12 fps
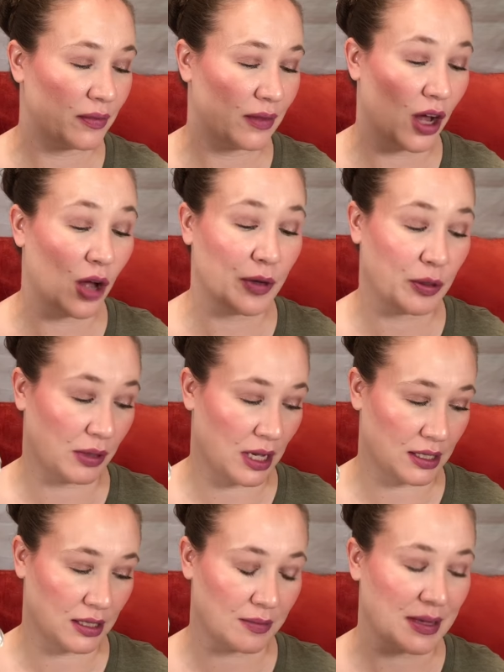almond
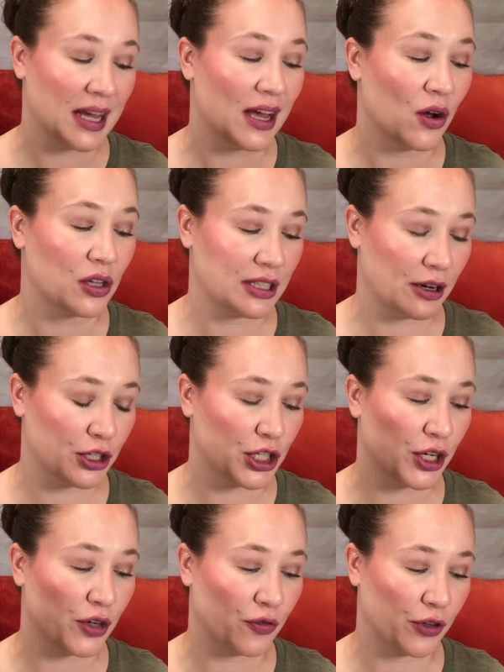blossom, sour
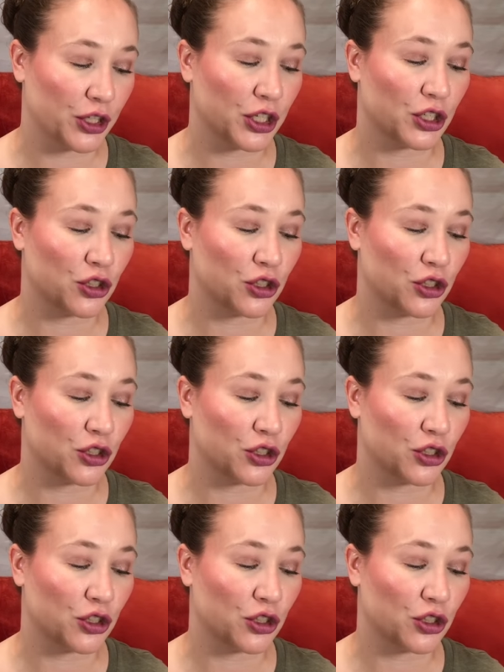cherry, freesia,